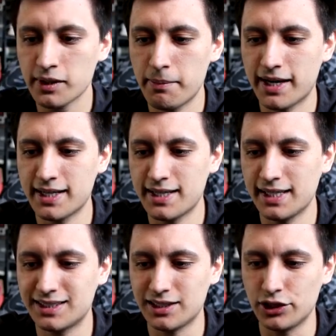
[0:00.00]
make a
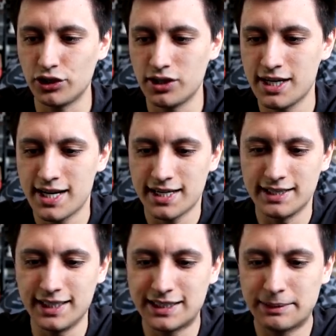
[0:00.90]
nice little
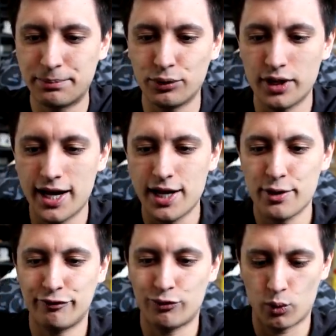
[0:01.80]
display
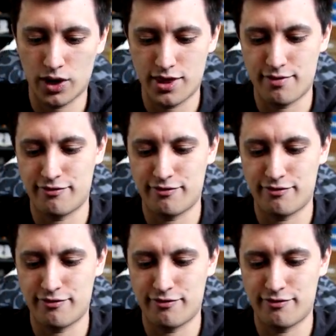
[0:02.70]
for the